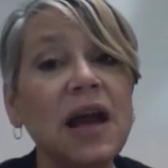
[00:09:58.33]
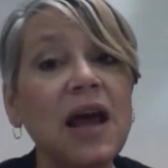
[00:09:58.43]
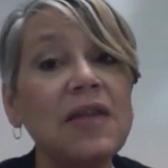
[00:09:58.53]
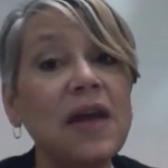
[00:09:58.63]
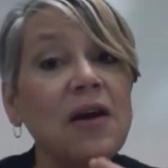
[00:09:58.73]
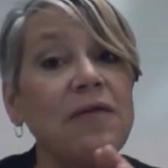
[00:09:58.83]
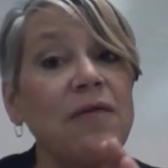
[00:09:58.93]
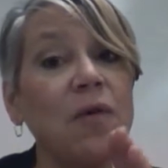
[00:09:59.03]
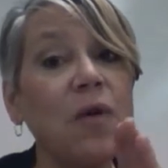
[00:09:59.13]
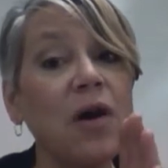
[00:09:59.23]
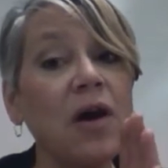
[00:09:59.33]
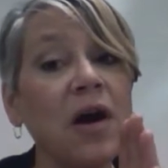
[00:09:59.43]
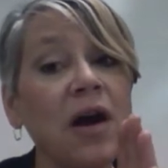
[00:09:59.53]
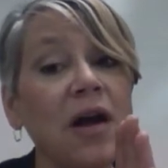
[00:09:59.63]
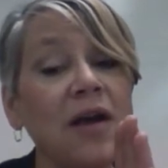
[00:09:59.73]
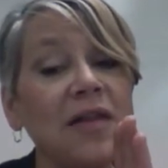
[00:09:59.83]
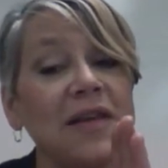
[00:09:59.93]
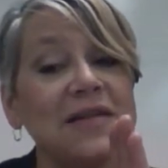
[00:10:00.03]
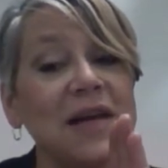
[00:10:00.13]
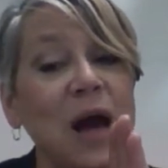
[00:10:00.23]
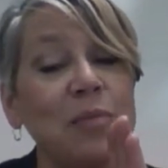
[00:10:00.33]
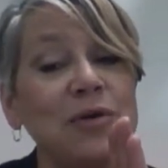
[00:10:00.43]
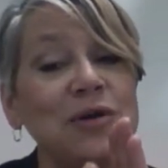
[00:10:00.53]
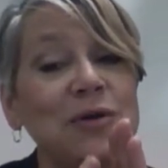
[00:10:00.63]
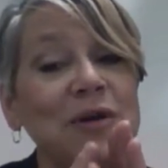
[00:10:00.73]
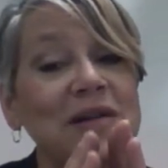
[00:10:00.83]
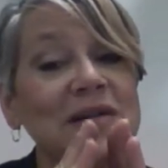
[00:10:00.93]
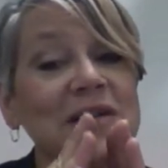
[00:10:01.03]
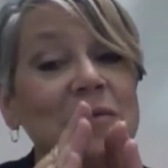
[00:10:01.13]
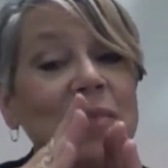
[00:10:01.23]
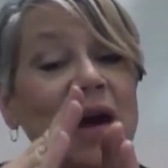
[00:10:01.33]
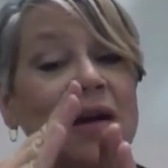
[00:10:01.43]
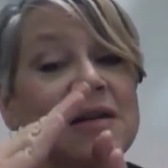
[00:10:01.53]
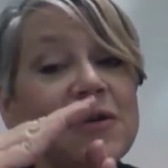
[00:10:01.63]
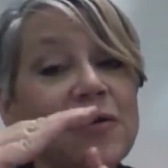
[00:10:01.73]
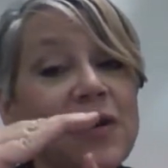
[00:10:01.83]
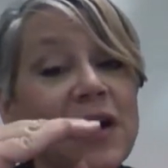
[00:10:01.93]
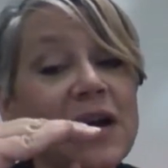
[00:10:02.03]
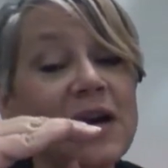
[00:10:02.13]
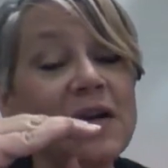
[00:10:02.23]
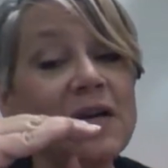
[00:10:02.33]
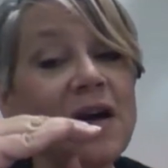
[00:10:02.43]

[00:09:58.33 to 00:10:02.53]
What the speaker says: and therefore this opportunistic bacteria can